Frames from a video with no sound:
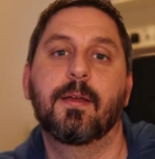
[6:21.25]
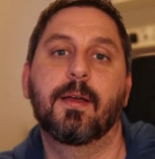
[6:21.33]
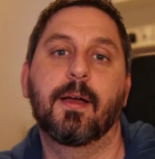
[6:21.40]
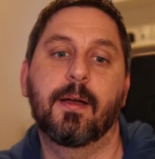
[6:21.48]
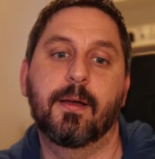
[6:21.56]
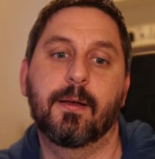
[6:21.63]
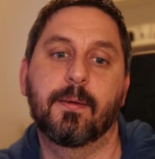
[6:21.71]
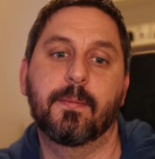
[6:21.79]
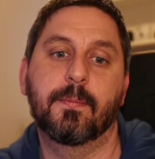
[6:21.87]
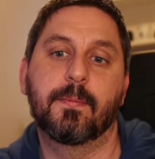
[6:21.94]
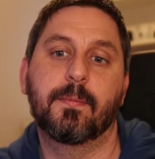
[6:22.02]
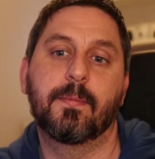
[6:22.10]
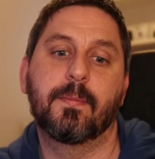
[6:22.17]

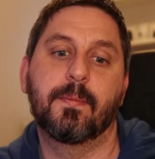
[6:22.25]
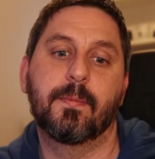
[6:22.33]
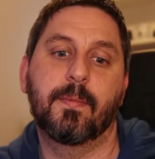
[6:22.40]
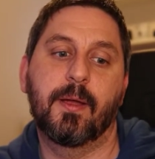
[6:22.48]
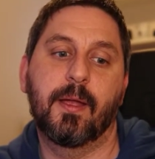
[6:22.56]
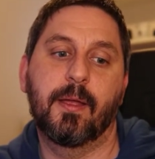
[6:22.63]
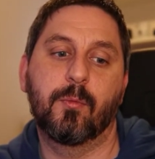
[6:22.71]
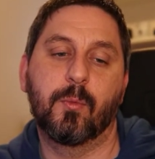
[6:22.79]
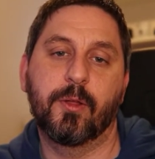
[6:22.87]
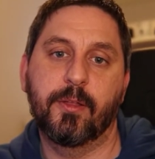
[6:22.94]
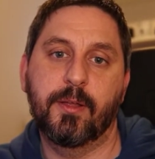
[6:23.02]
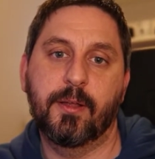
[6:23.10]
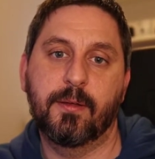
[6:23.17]
and
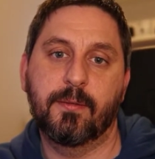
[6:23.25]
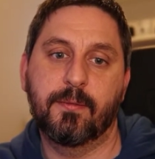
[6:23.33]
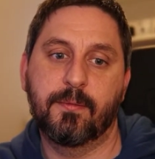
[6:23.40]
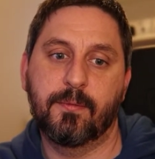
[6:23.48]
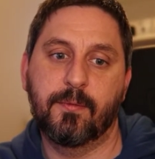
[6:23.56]
really